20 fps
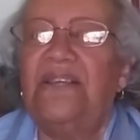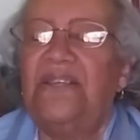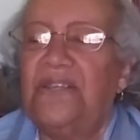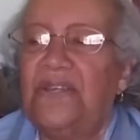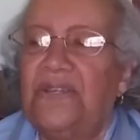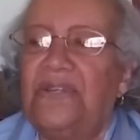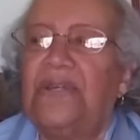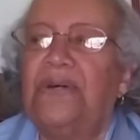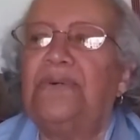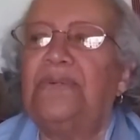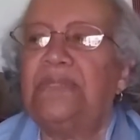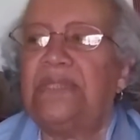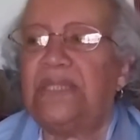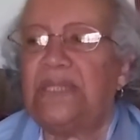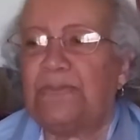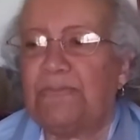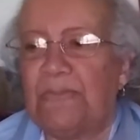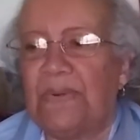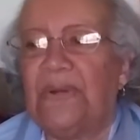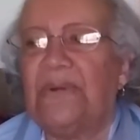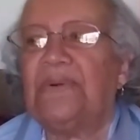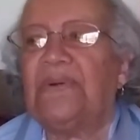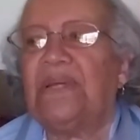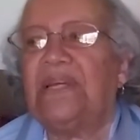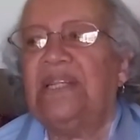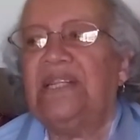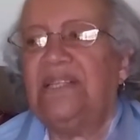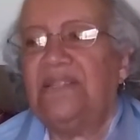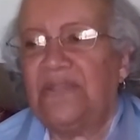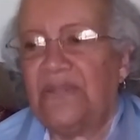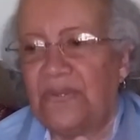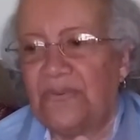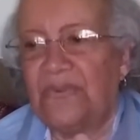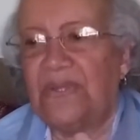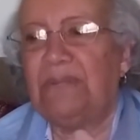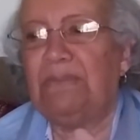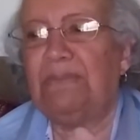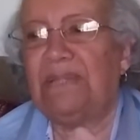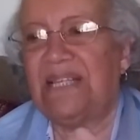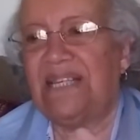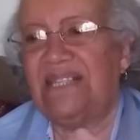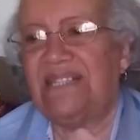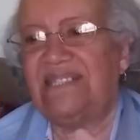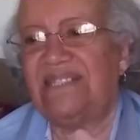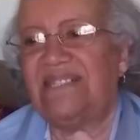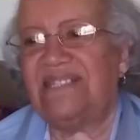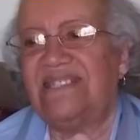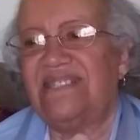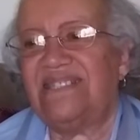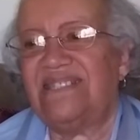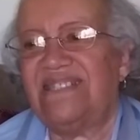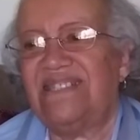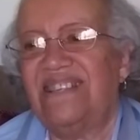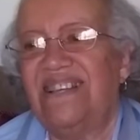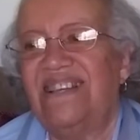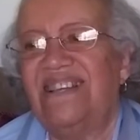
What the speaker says: your nose is broken in 3 places.